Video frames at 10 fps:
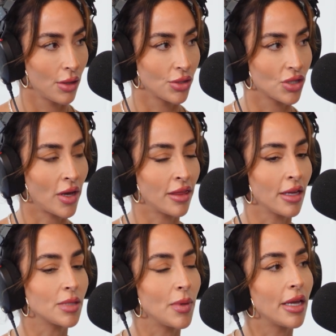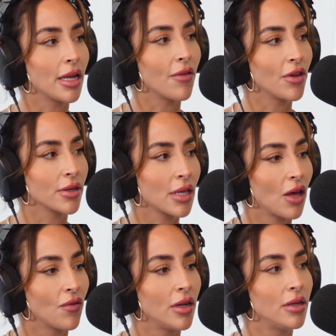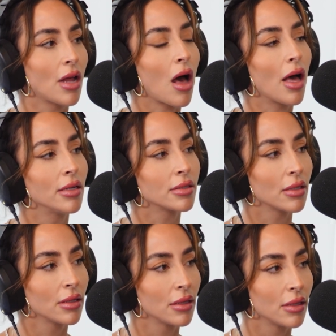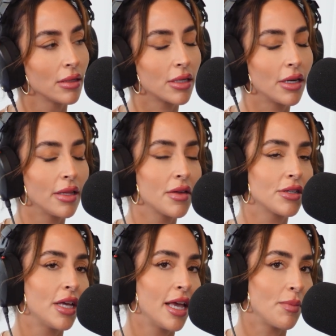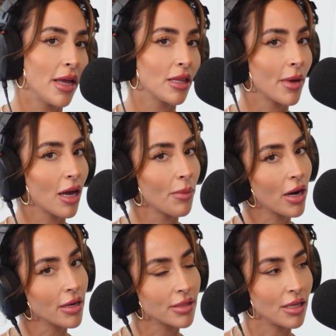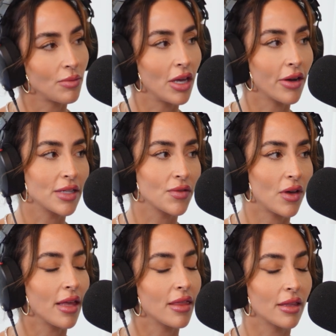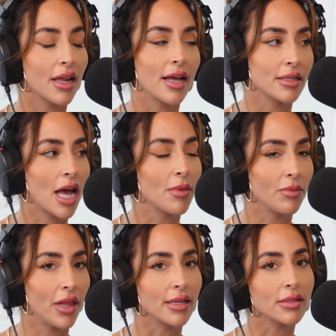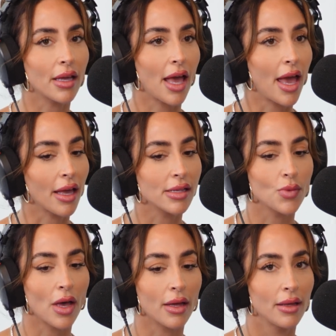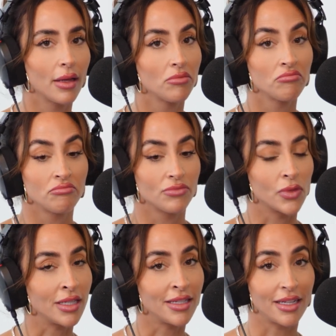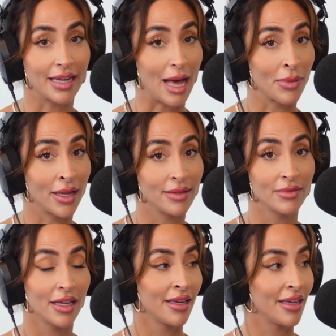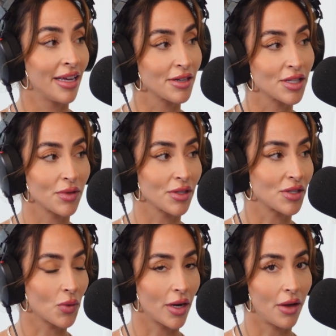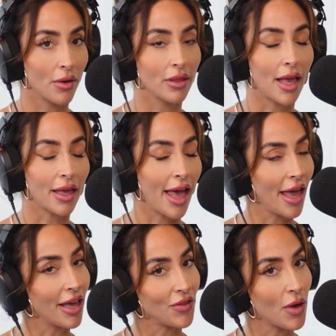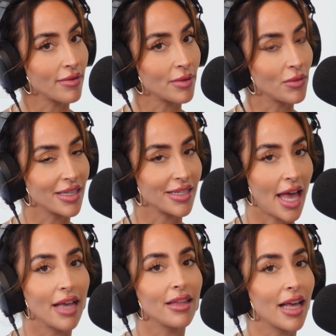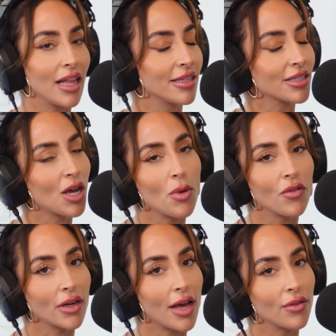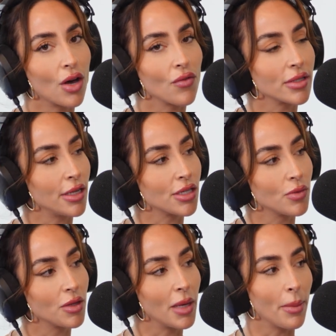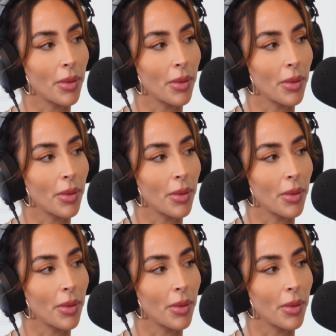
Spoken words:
So I think speaking up for yourself and not turning the other cheek, being the bigger person, being graceful, I think that has a time and place. Like, hey, guess what? This didn't happen. Here's the real story. Or like, hey, if you have something to say, like, let's come over and have a conversation with me.